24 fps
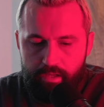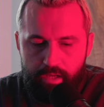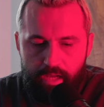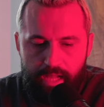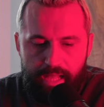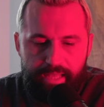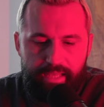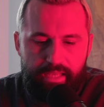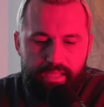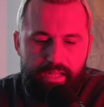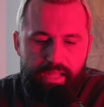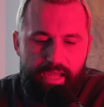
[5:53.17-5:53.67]

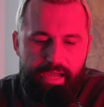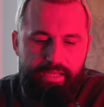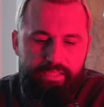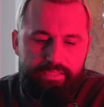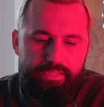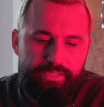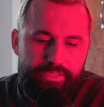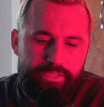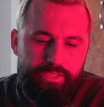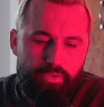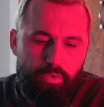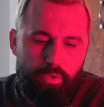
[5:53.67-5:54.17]
I get
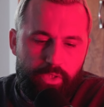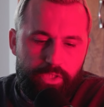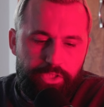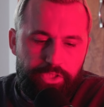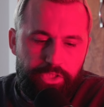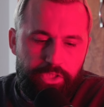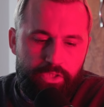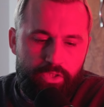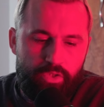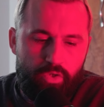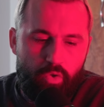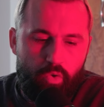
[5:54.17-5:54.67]
asked this
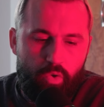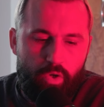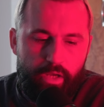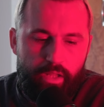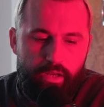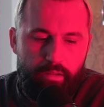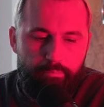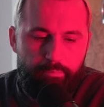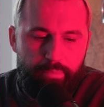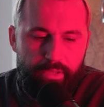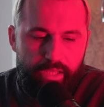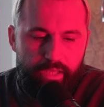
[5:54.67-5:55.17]
question quite
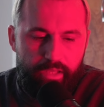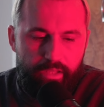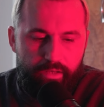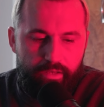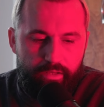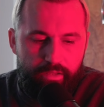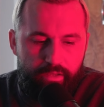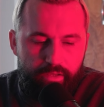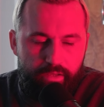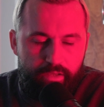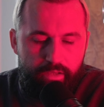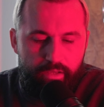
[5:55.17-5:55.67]
a bit.
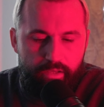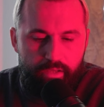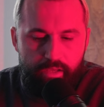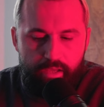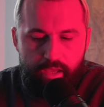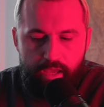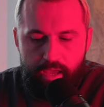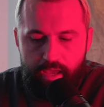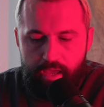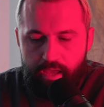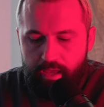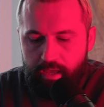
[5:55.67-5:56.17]

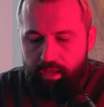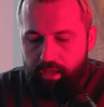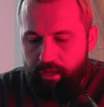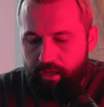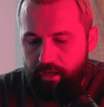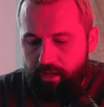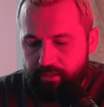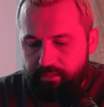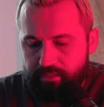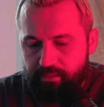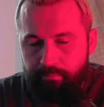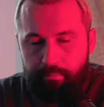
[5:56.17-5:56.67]

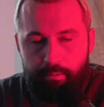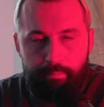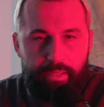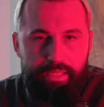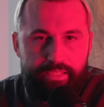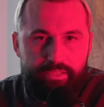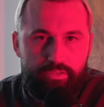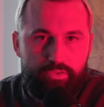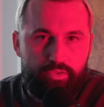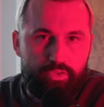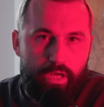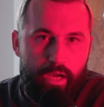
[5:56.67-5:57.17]
And I'm
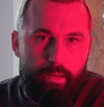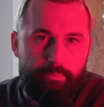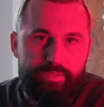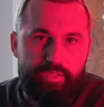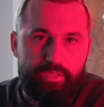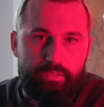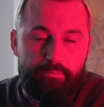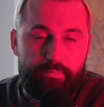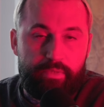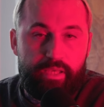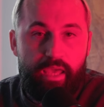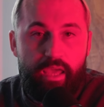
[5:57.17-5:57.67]
about to drop
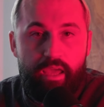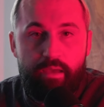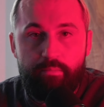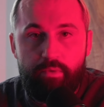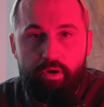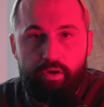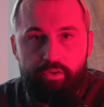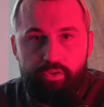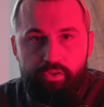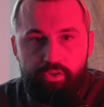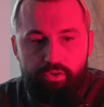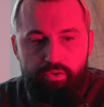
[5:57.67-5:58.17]
some game
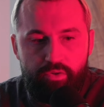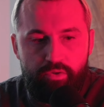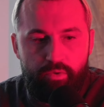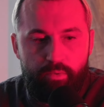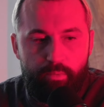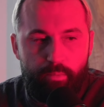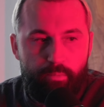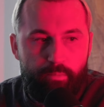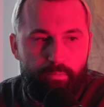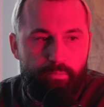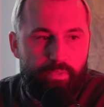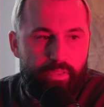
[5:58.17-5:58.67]
on you.